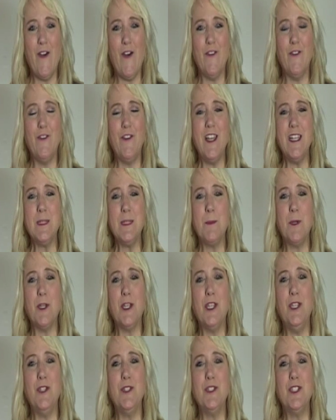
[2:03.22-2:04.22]
on Facebook,
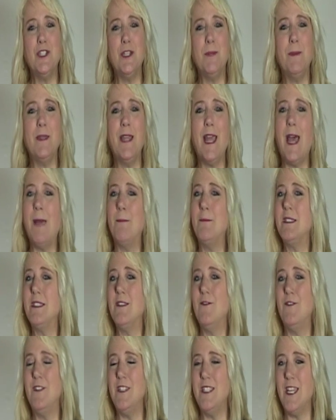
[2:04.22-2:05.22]
YouTube and
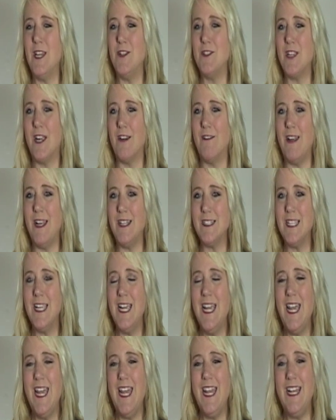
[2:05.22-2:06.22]
Amazon Video Direct.
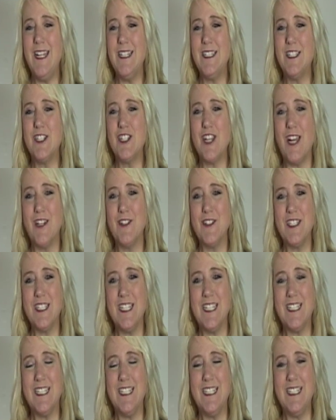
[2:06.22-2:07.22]
It's channel
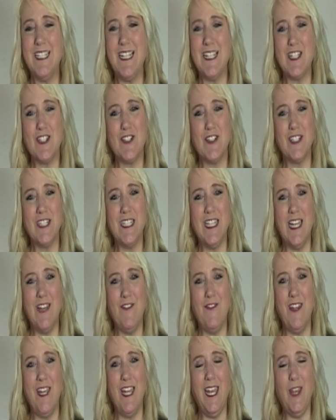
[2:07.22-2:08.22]
sixty-six dot t
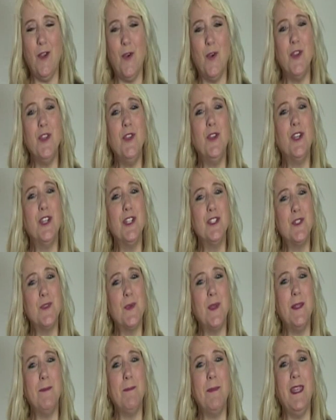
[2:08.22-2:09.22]
v, or you can
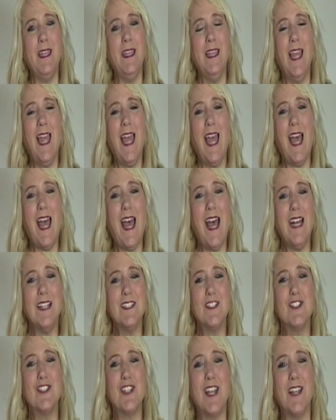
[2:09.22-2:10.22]
tweet me
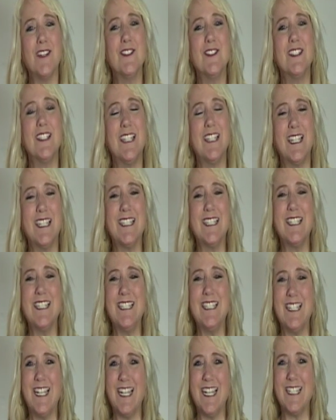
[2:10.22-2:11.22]
at channel
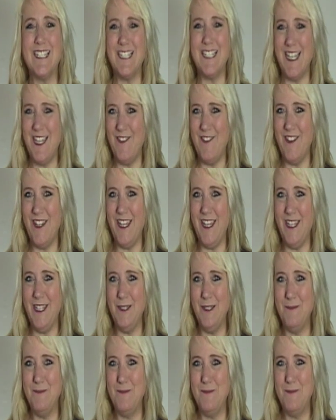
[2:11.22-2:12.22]
sixty-six t
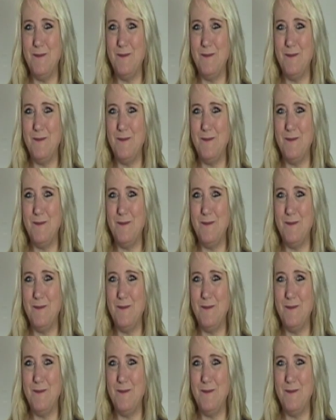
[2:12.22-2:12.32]
v.